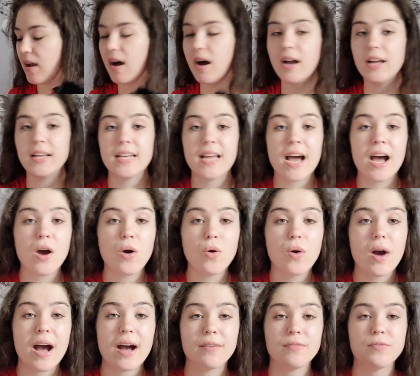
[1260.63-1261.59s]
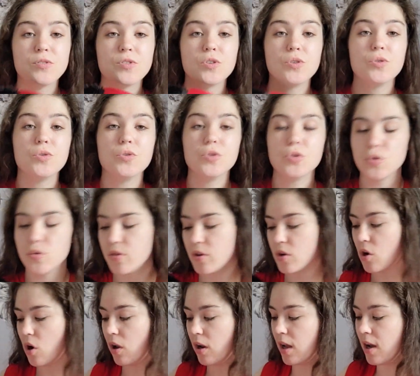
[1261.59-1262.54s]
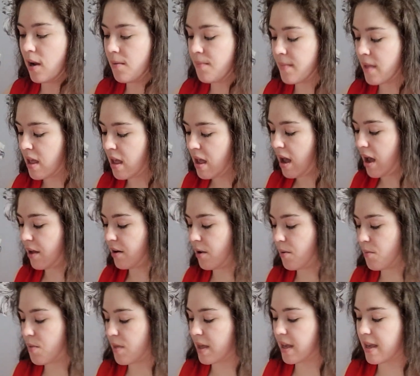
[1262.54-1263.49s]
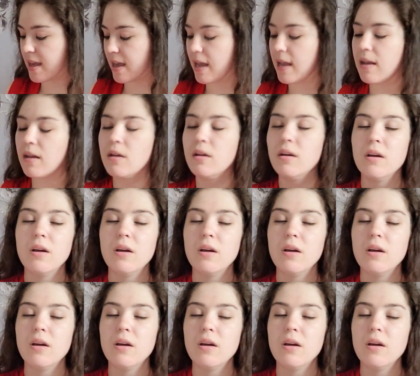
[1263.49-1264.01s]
I now have to do the collar, and I'm thinking